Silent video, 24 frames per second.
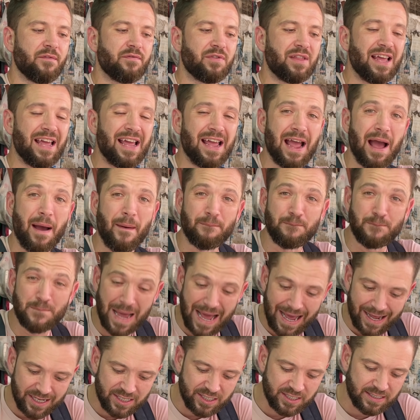of the
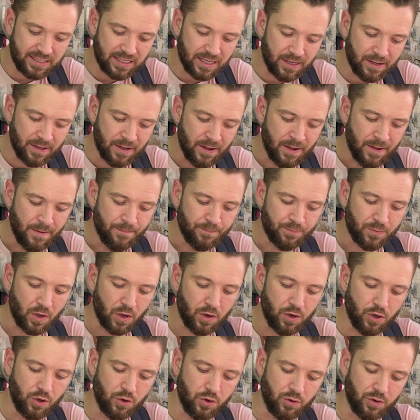best
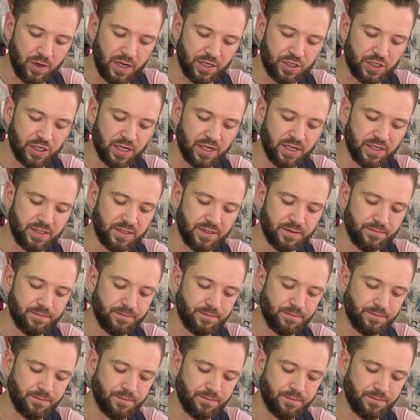noodle dishes